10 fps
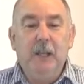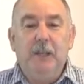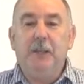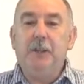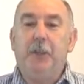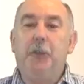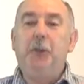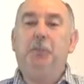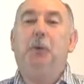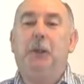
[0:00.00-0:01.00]
And then the
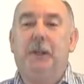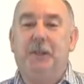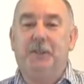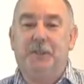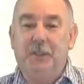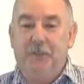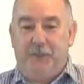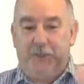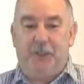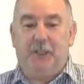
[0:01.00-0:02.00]
third point is
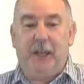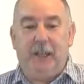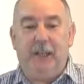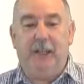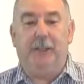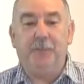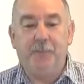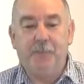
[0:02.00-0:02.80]
facilitate healing.